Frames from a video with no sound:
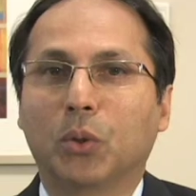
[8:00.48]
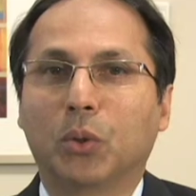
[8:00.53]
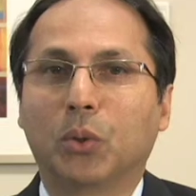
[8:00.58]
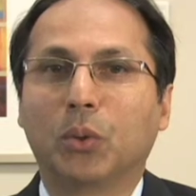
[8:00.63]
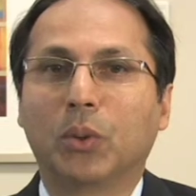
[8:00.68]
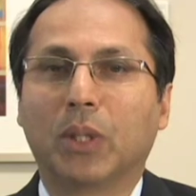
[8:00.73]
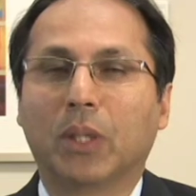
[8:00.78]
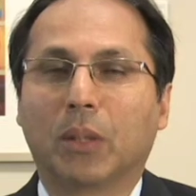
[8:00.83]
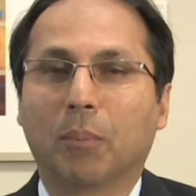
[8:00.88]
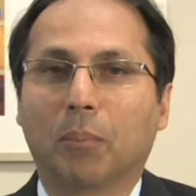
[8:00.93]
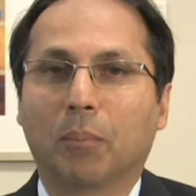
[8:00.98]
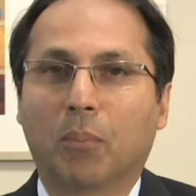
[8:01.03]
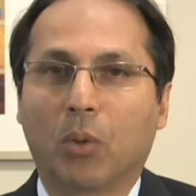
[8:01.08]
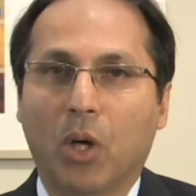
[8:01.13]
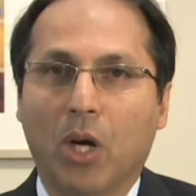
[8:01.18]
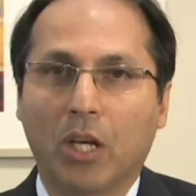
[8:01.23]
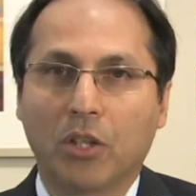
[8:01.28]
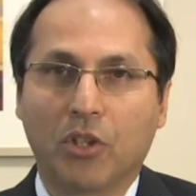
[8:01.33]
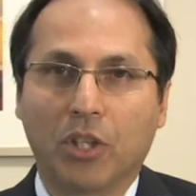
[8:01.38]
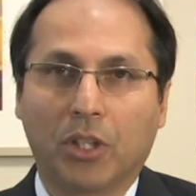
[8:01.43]
do the
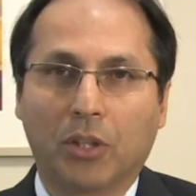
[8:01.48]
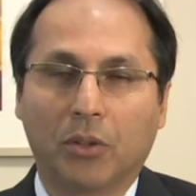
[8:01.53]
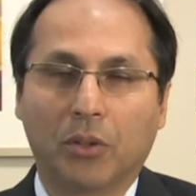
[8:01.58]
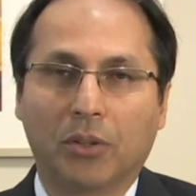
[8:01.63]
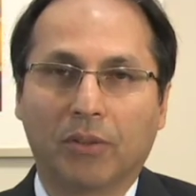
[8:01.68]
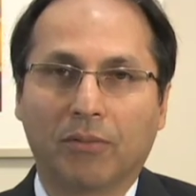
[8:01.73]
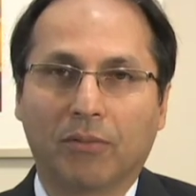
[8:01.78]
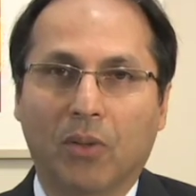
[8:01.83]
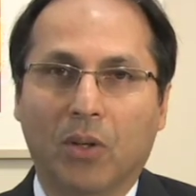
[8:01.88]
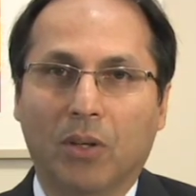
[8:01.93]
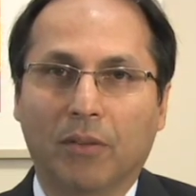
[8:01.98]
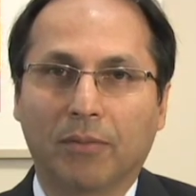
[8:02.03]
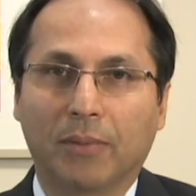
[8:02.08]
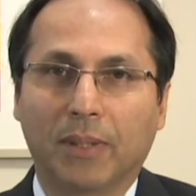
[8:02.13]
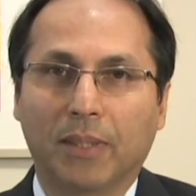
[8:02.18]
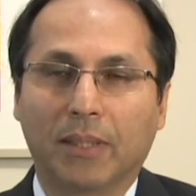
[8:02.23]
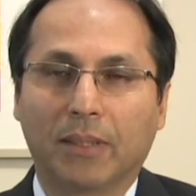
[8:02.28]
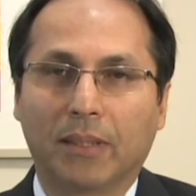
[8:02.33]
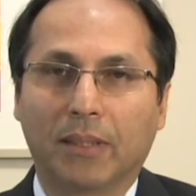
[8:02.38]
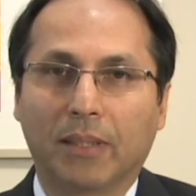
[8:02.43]
project you're involved
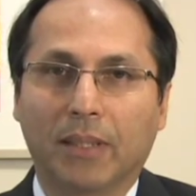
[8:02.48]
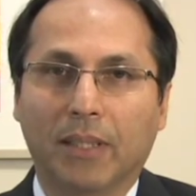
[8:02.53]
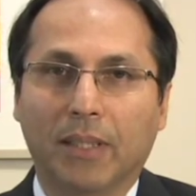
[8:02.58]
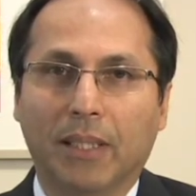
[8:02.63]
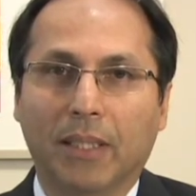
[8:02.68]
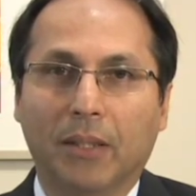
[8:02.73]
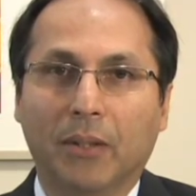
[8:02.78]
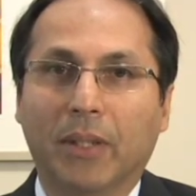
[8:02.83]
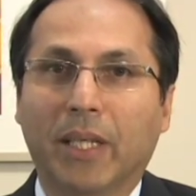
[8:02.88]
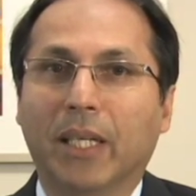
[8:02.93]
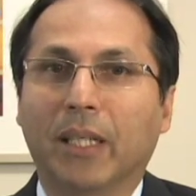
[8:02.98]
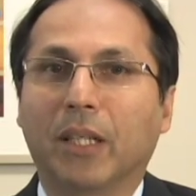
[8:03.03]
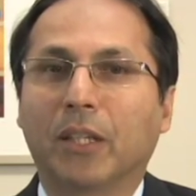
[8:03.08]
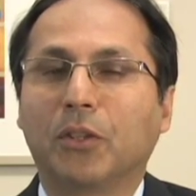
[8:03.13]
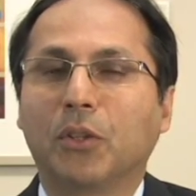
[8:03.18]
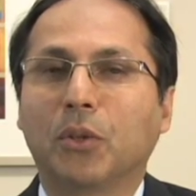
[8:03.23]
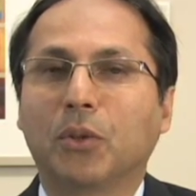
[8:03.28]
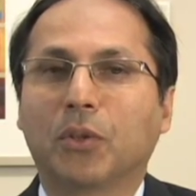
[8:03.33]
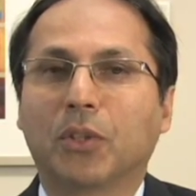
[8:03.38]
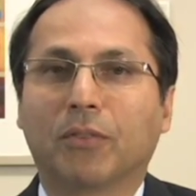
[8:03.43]
with. You
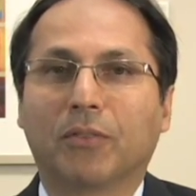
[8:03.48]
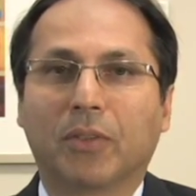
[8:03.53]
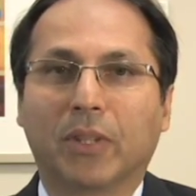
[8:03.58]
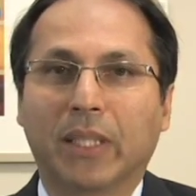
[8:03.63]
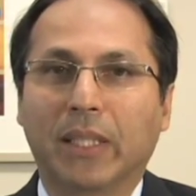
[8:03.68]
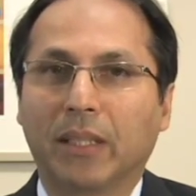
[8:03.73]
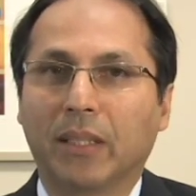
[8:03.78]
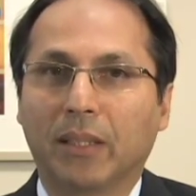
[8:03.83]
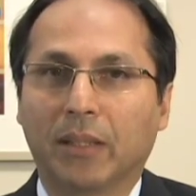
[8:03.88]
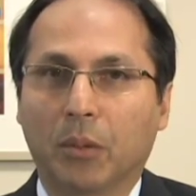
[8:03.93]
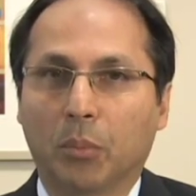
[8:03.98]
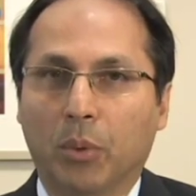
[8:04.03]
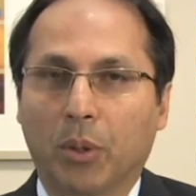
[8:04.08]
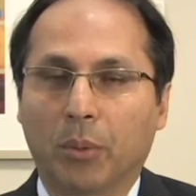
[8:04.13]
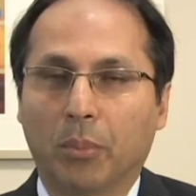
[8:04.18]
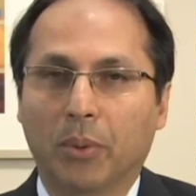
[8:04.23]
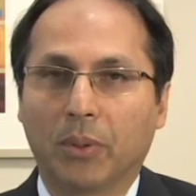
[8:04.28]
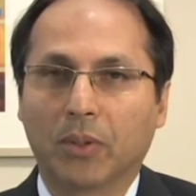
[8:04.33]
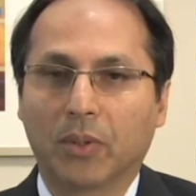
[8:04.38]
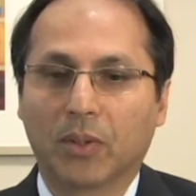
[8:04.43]
cannot use it for any other
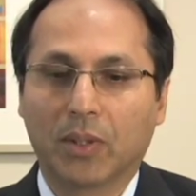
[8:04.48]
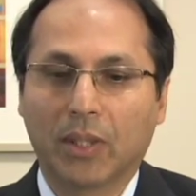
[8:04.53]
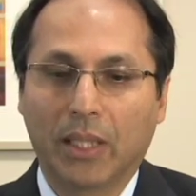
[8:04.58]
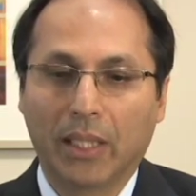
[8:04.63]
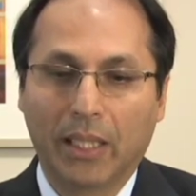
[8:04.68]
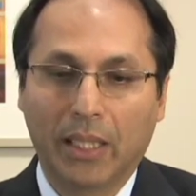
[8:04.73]
purpose.